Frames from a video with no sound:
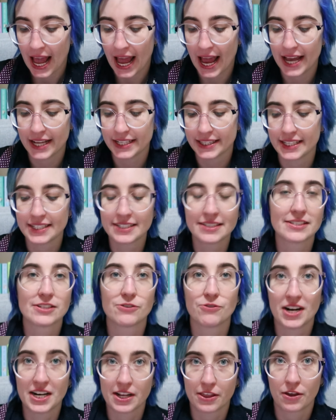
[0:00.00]
and this is
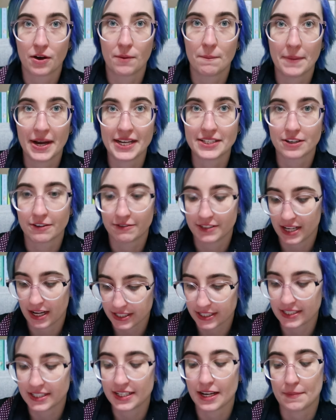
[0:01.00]
a readathon based off
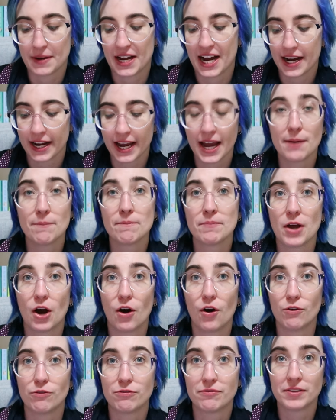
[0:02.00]
Chris's TBR game
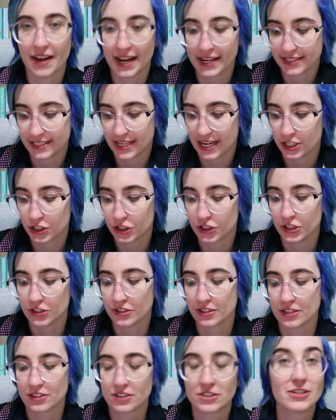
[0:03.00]
of Phase 10
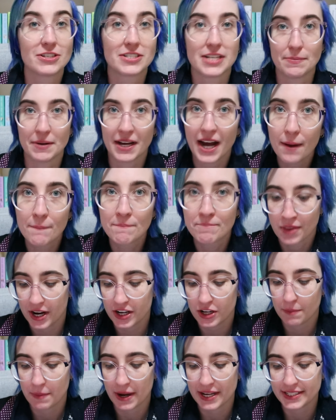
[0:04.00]
Chooses Your TBR, where
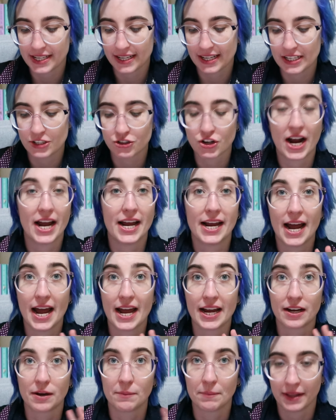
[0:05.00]
you basically try
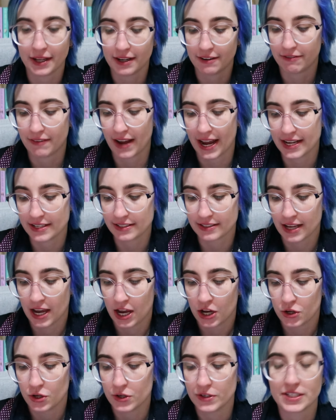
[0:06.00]
and complete a phase
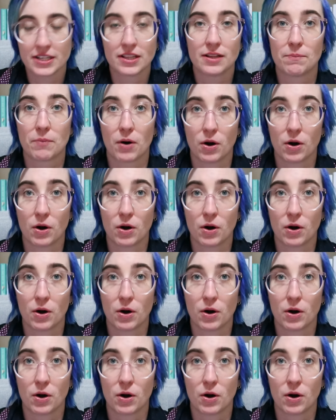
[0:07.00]
using the